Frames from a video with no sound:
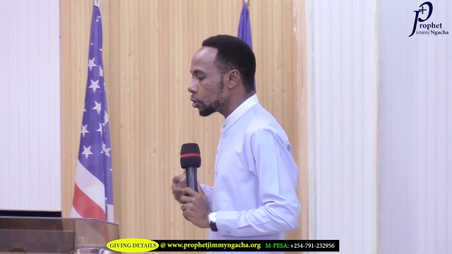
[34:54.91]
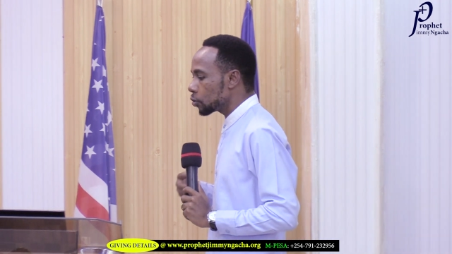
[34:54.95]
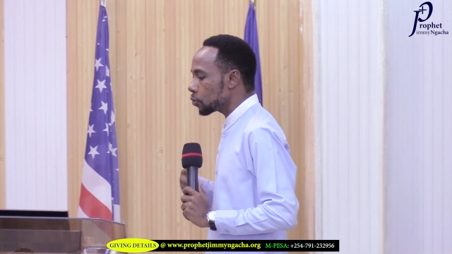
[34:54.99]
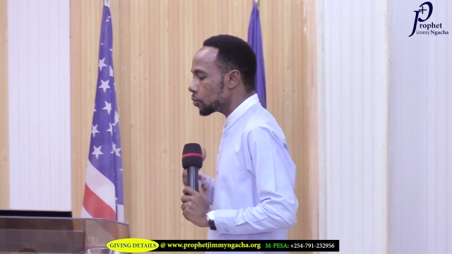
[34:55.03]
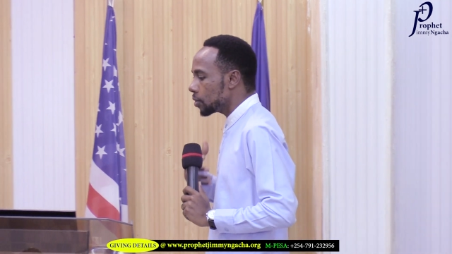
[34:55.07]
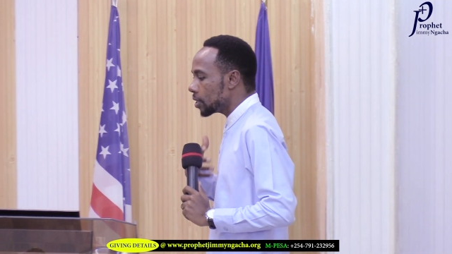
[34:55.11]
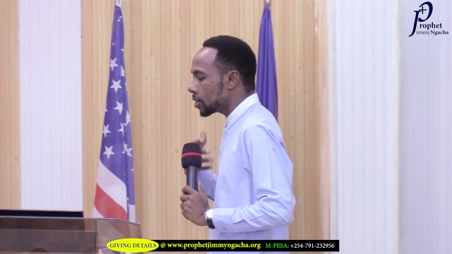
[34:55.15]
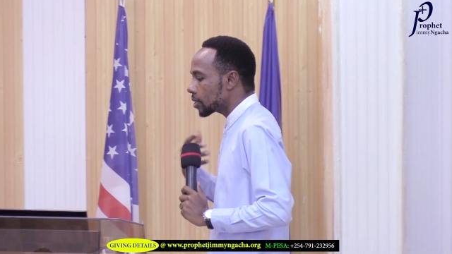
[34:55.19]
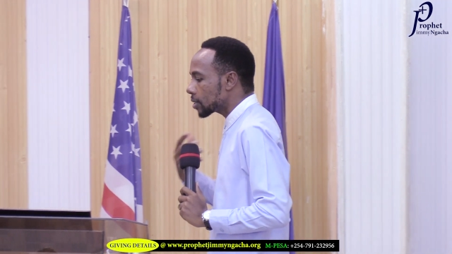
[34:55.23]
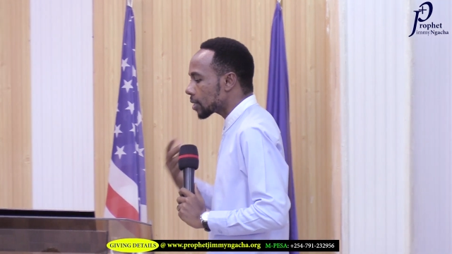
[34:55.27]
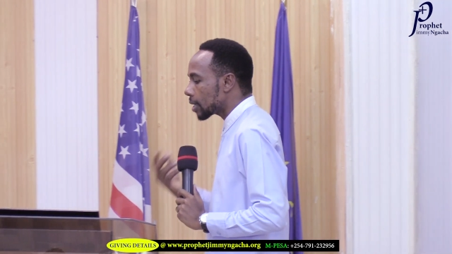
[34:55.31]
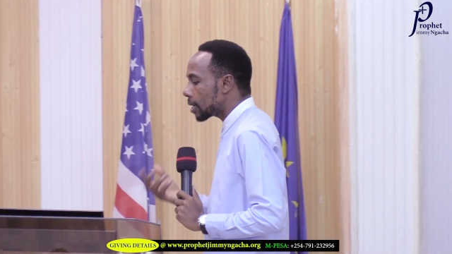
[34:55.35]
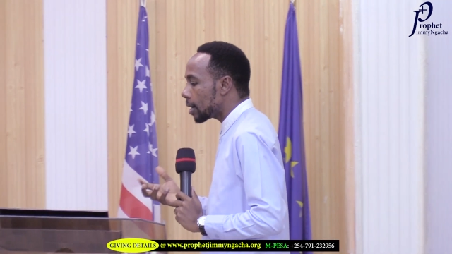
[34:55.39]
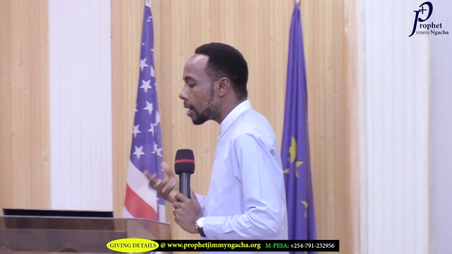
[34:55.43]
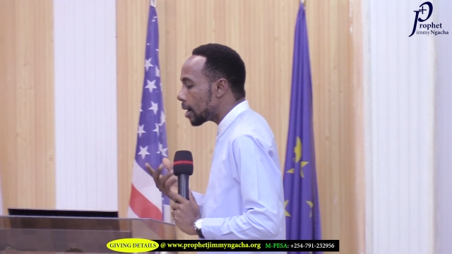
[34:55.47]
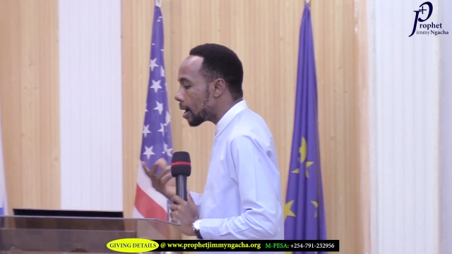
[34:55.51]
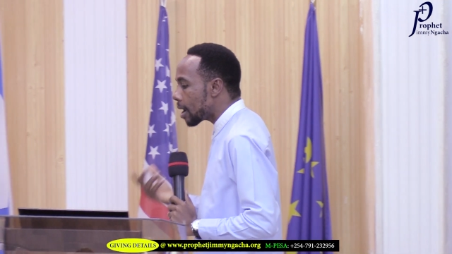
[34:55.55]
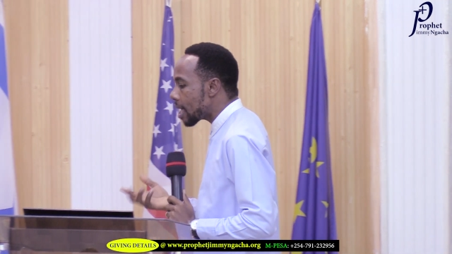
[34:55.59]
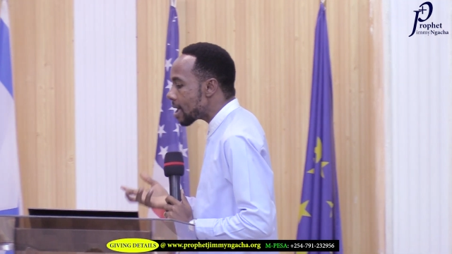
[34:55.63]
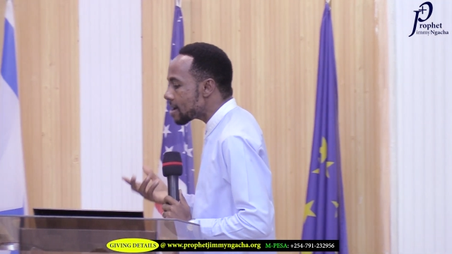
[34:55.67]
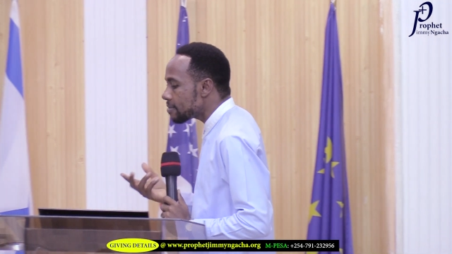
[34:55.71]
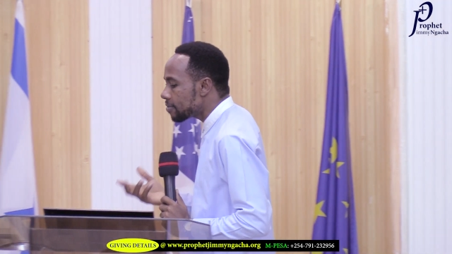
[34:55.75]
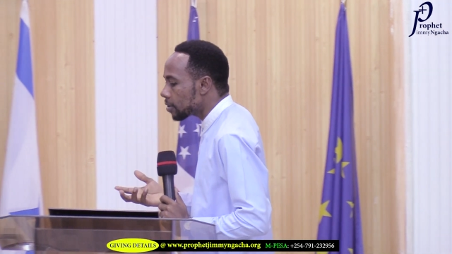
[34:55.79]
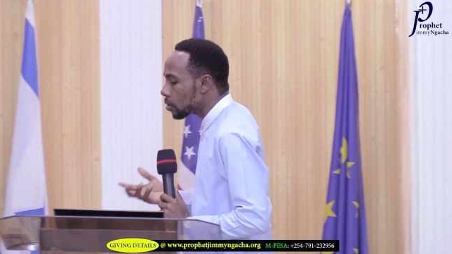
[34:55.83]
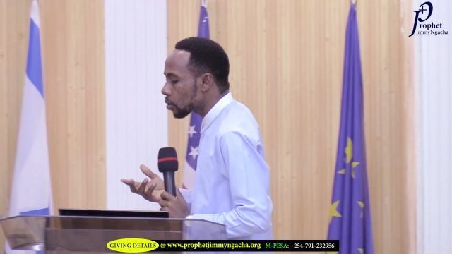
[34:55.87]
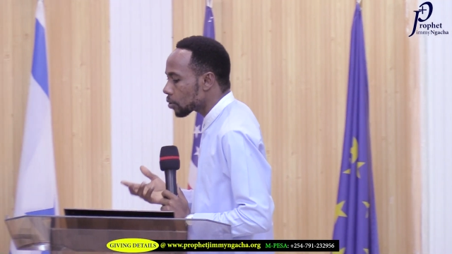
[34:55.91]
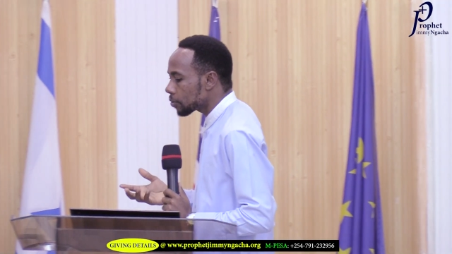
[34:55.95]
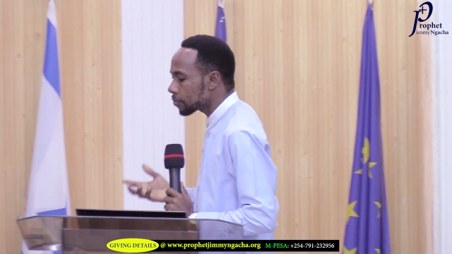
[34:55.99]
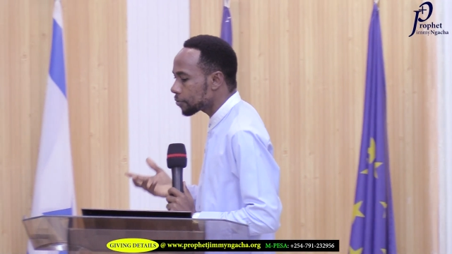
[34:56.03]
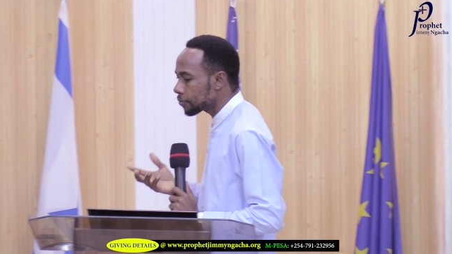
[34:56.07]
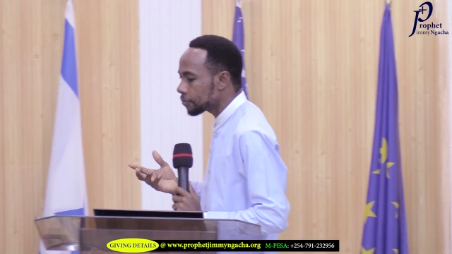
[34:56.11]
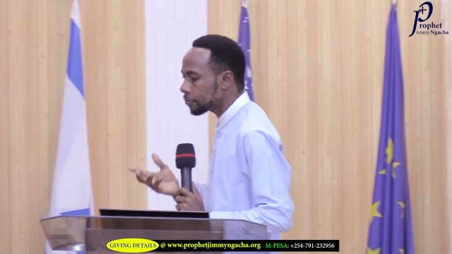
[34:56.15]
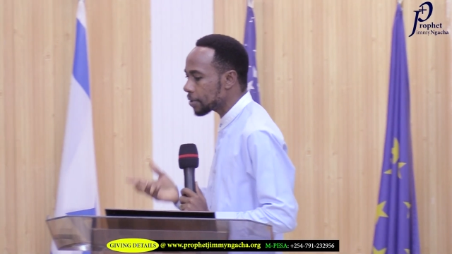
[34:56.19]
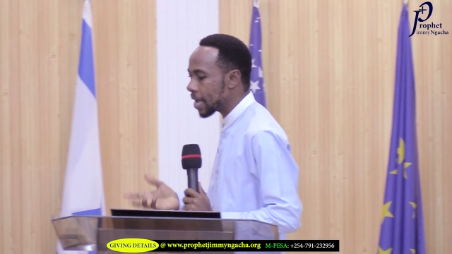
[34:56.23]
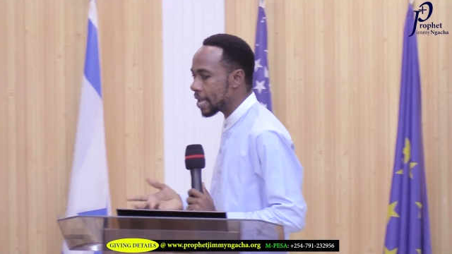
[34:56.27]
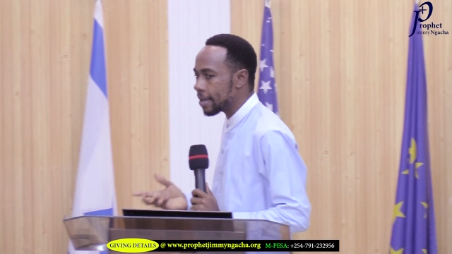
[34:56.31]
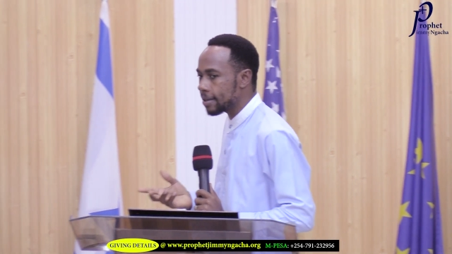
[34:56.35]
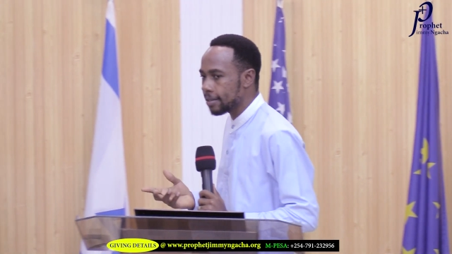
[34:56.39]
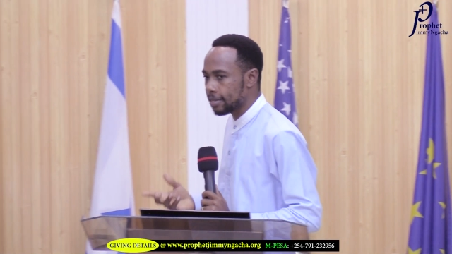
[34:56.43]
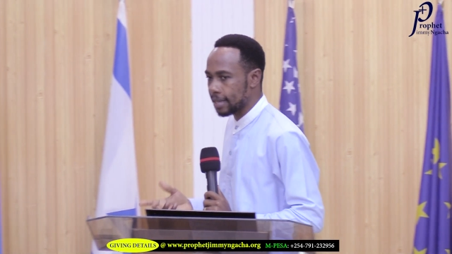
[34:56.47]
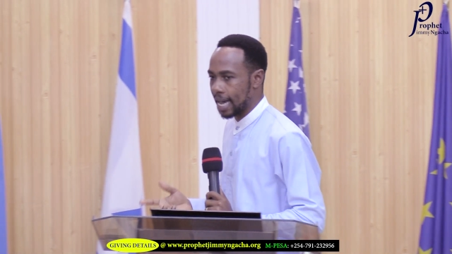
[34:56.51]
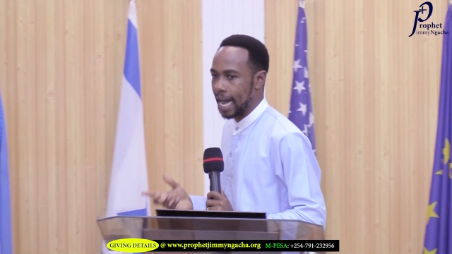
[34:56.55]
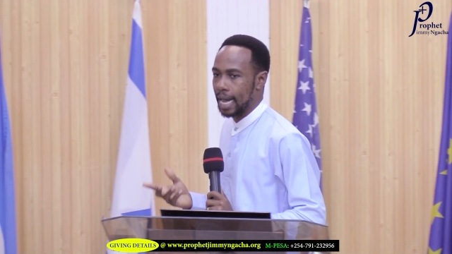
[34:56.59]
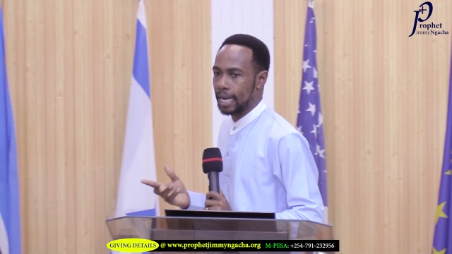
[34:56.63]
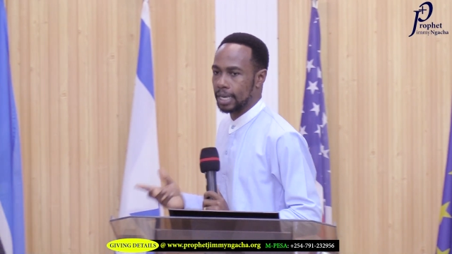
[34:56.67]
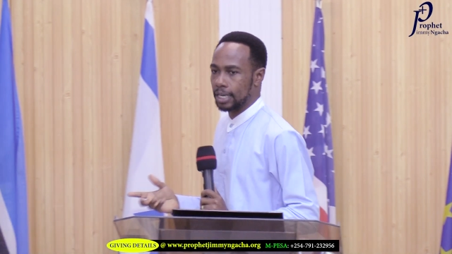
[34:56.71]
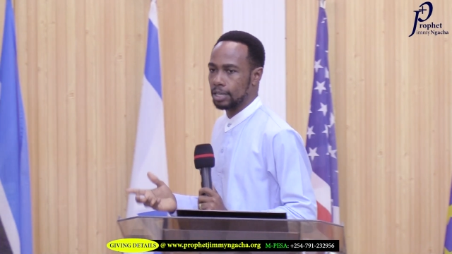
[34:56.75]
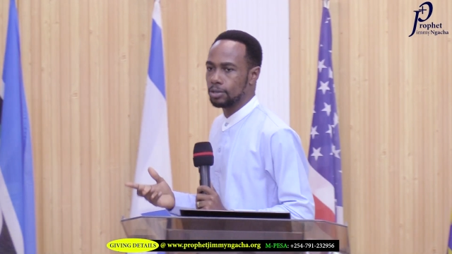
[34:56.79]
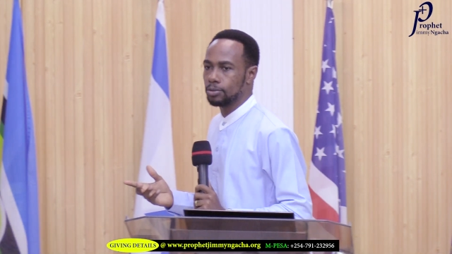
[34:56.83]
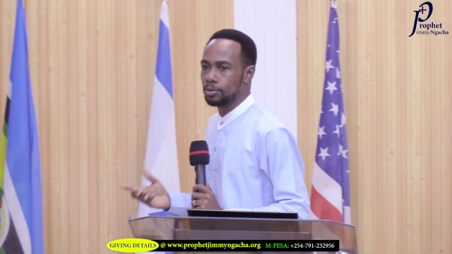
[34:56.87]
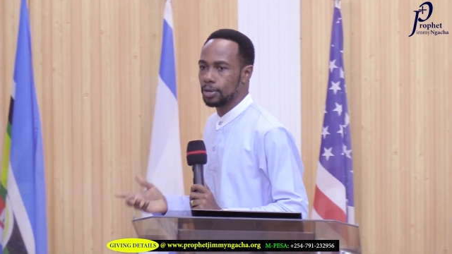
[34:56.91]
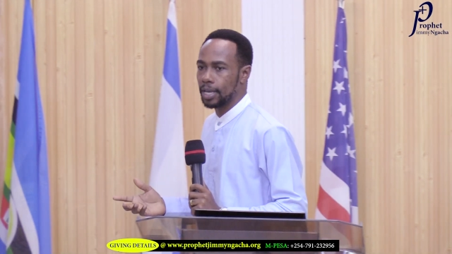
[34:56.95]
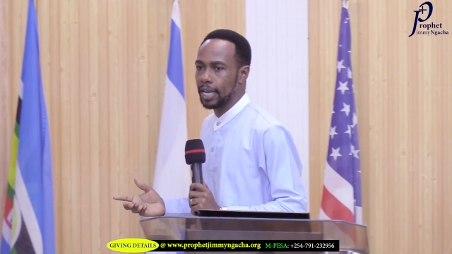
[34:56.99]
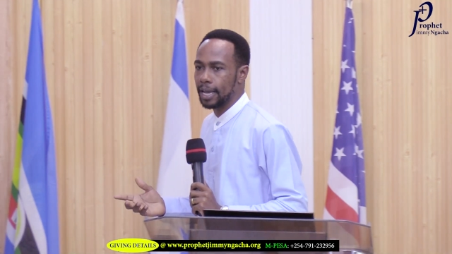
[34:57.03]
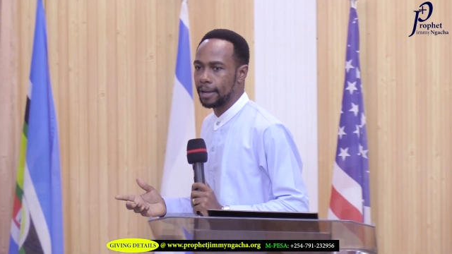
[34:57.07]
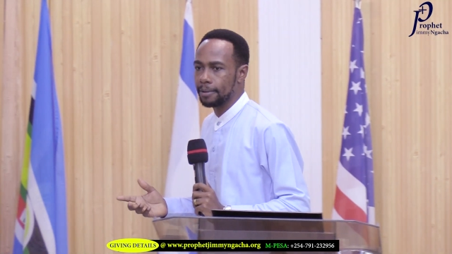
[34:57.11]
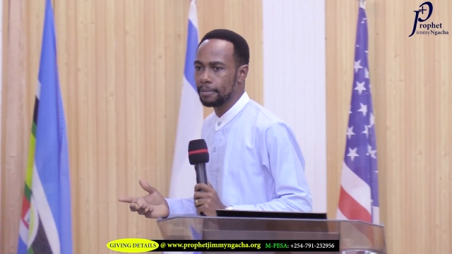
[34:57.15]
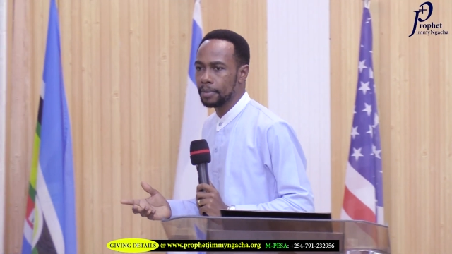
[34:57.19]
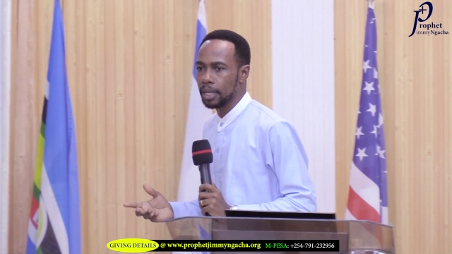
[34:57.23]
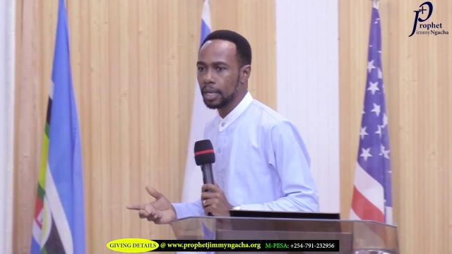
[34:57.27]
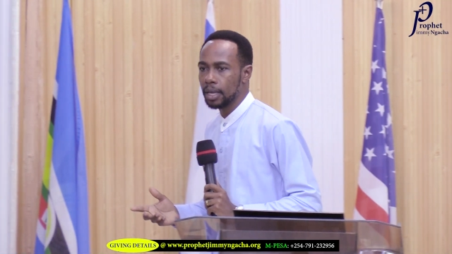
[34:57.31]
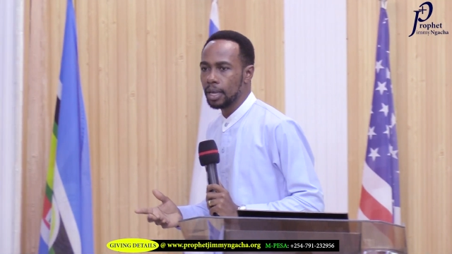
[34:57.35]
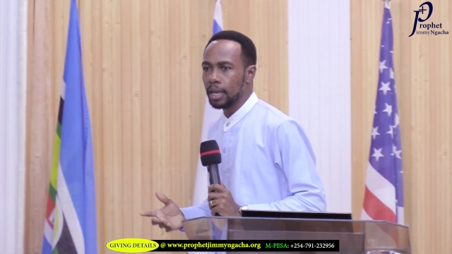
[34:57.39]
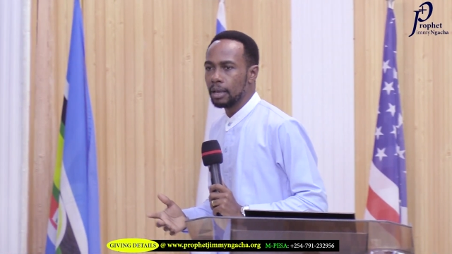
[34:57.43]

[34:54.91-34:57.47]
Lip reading: to this level of faith, hallelujah.